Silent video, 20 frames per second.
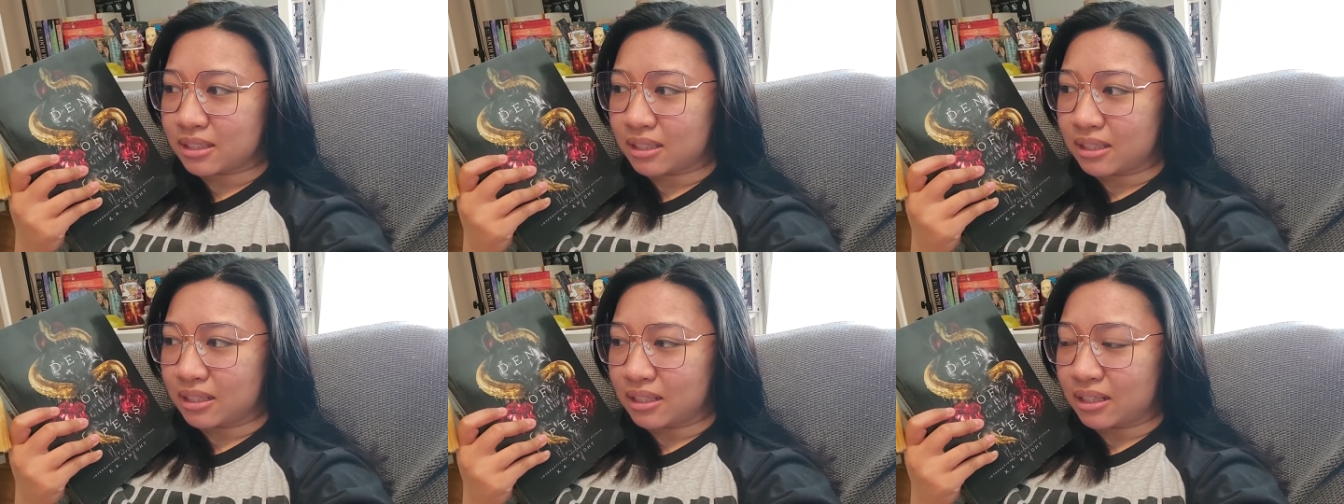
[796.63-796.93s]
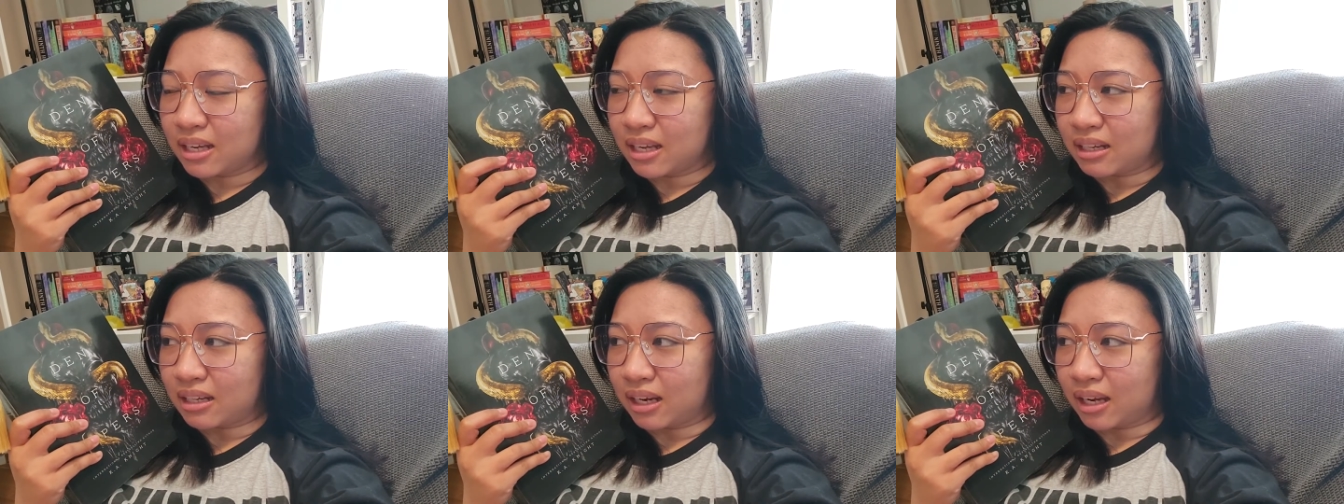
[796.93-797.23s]
And
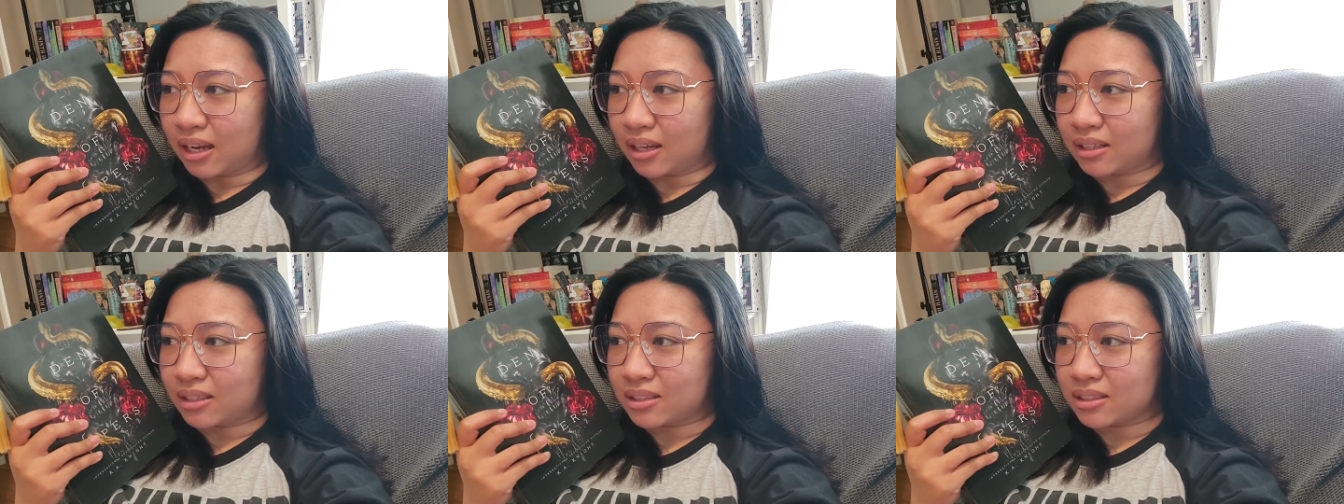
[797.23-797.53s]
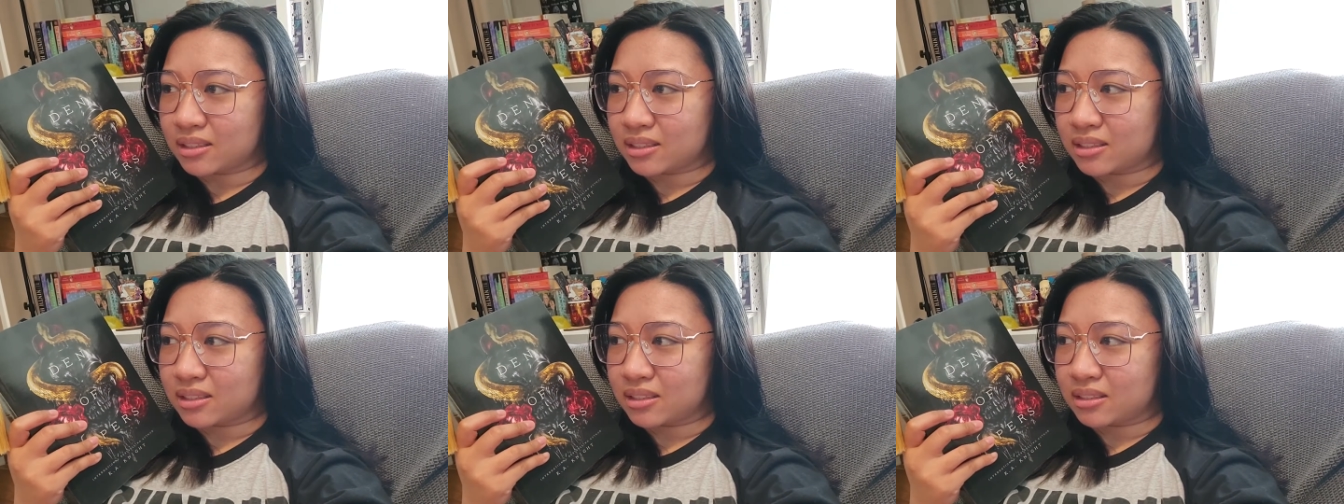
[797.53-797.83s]
again, yeah,
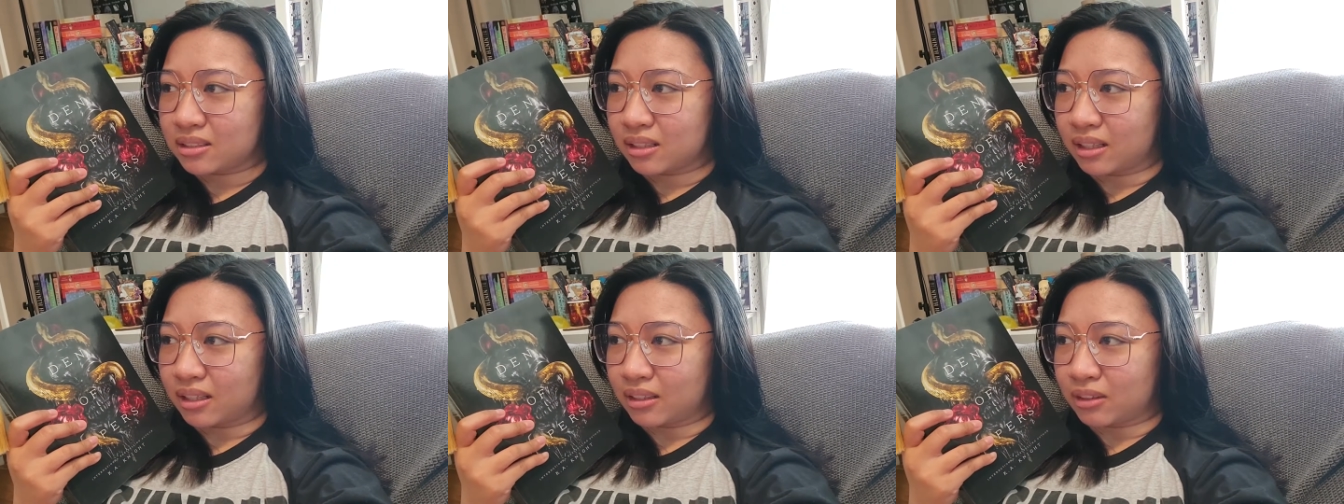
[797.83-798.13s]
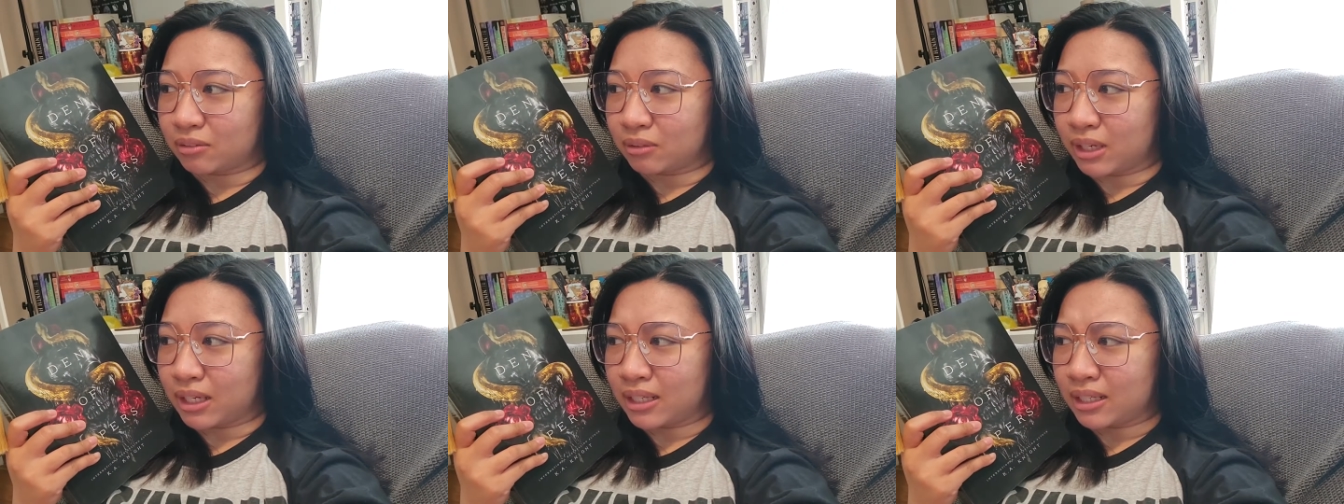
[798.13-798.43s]
it's like
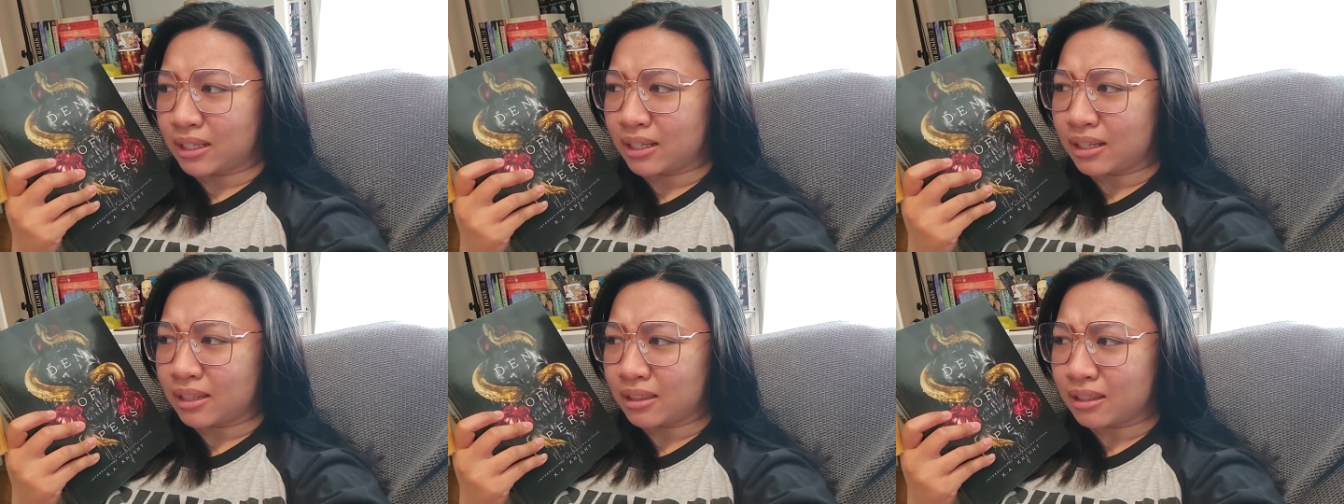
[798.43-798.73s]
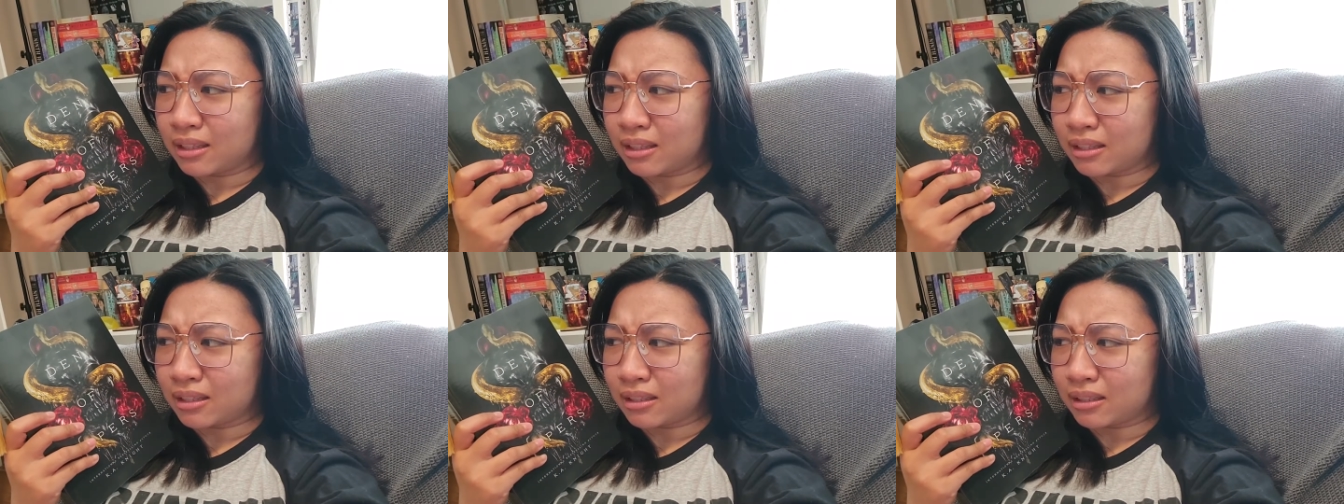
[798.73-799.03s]
the writing, and I
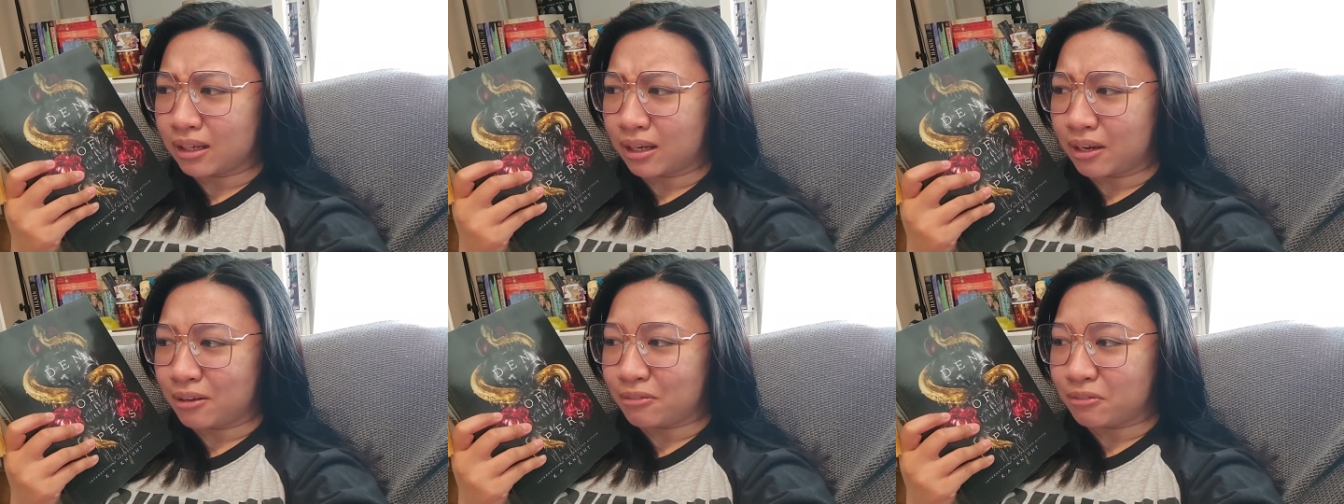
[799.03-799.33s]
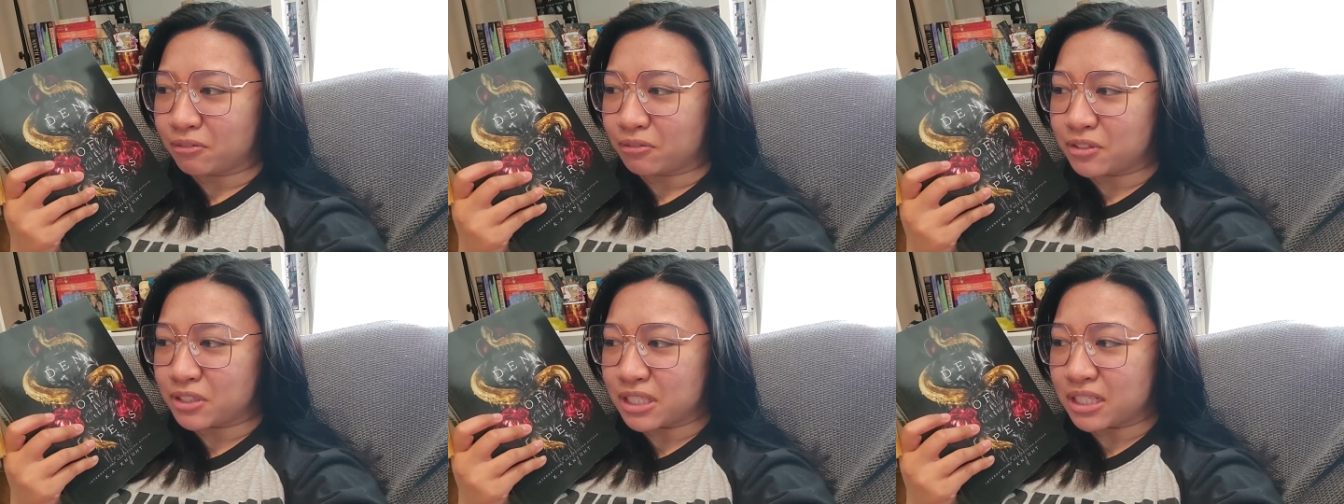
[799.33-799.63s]
think
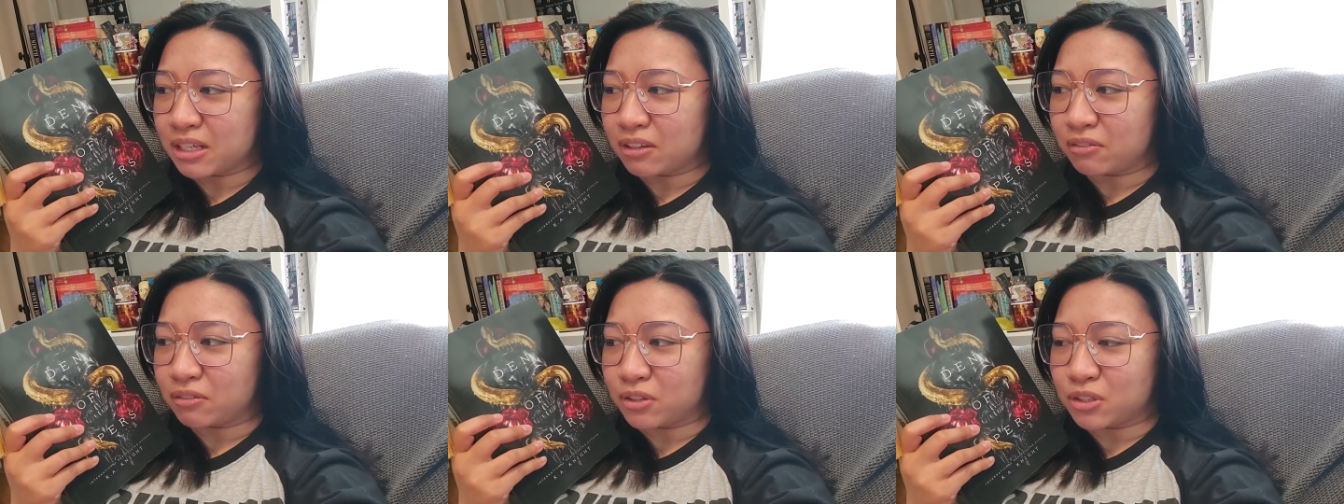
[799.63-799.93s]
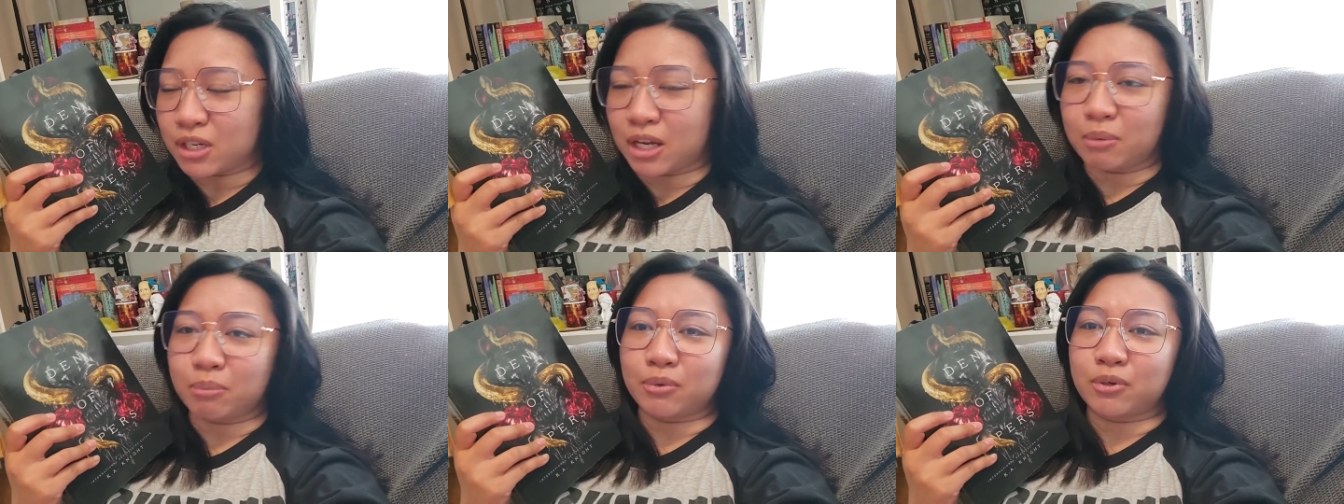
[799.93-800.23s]
I've seen a few
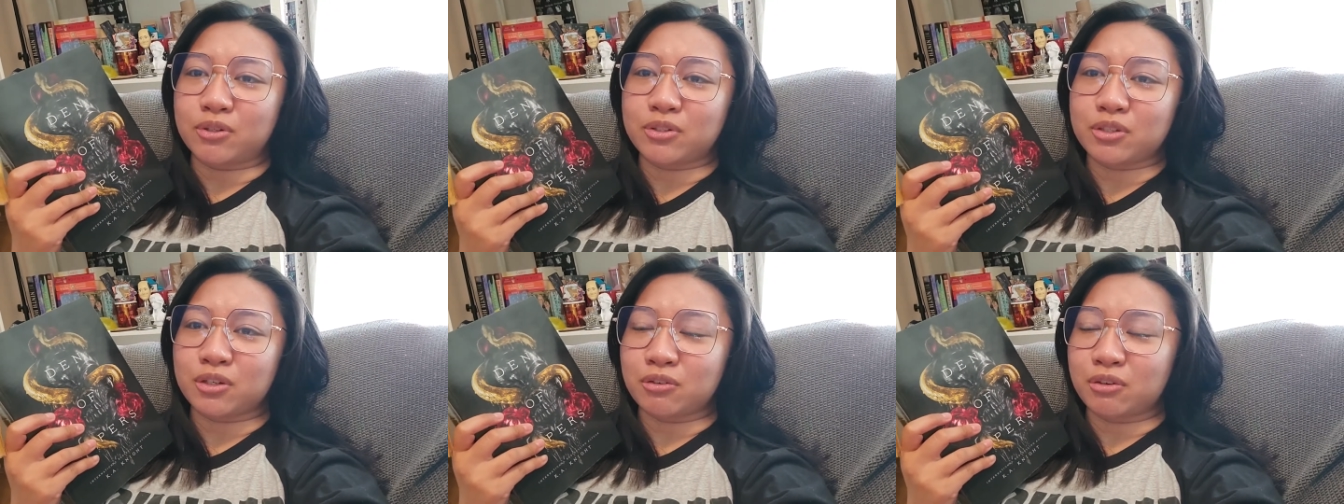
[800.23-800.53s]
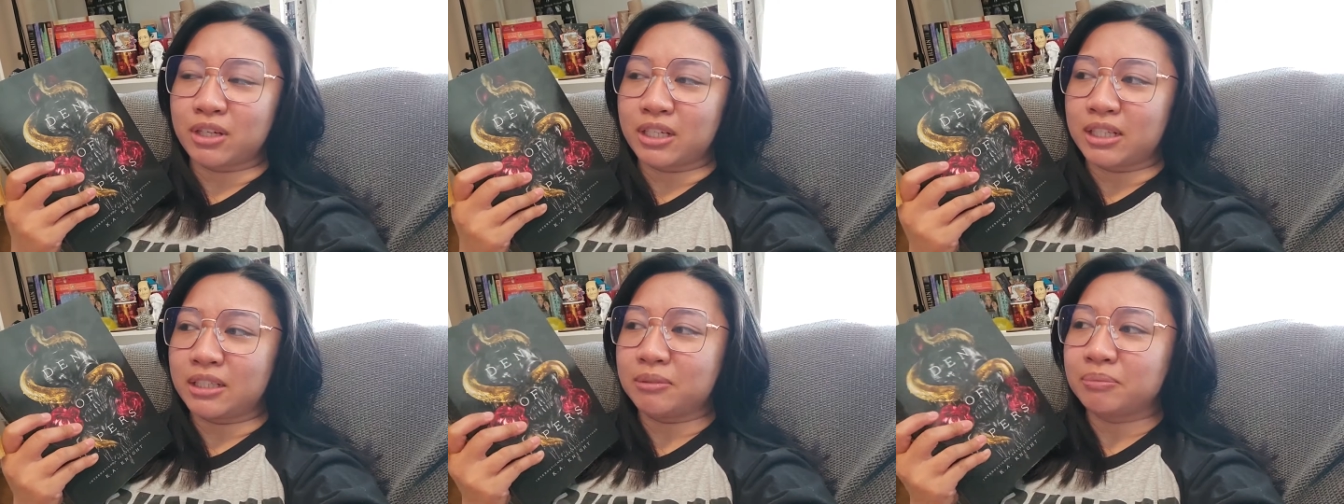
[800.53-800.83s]
typos
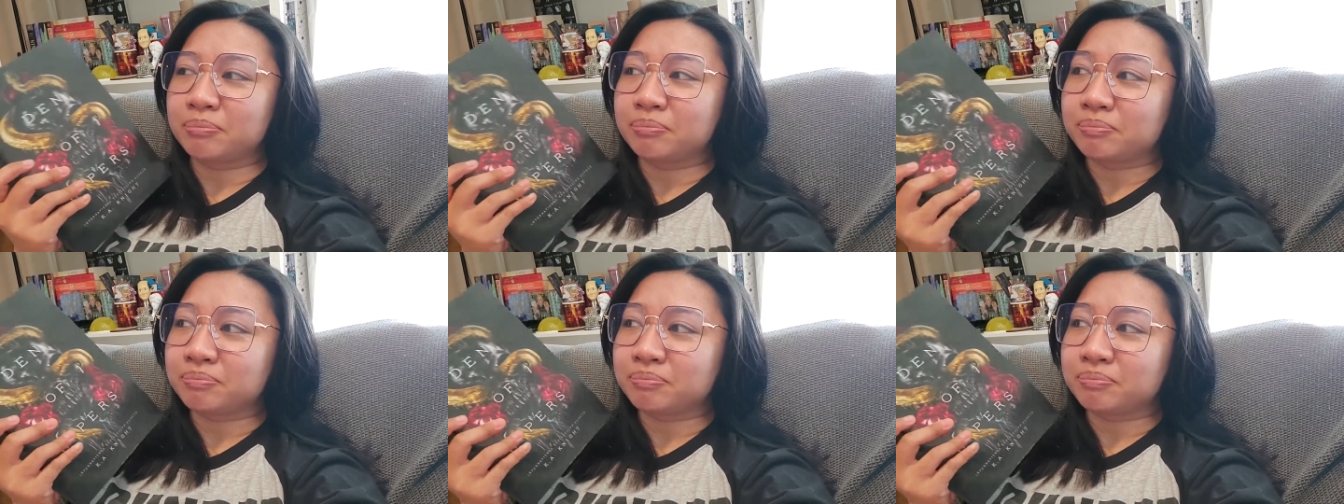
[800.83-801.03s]
already.